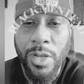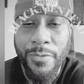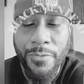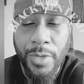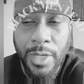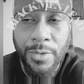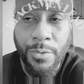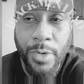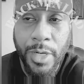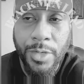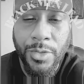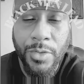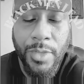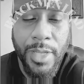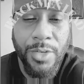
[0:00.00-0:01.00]
a
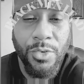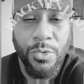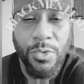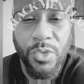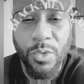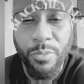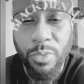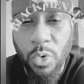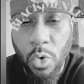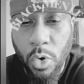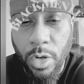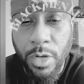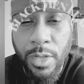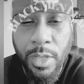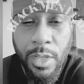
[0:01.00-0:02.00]
fundraiser that you
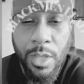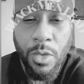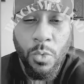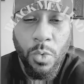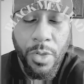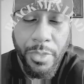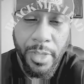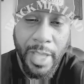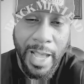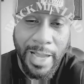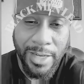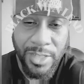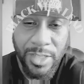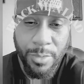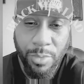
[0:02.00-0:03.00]
support what the
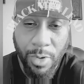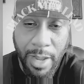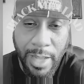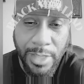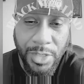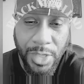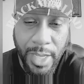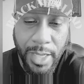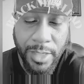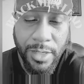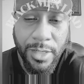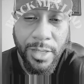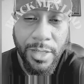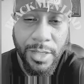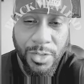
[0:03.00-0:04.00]
Odyssey Project
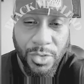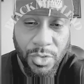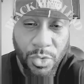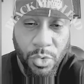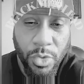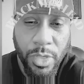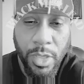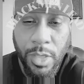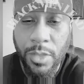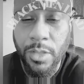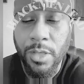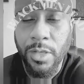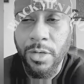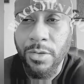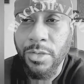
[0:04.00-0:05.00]
is doing in
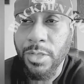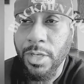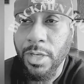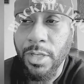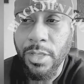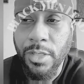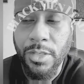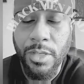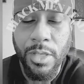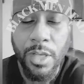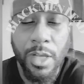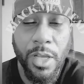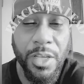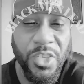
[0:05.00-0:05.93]
the inner cities, uh,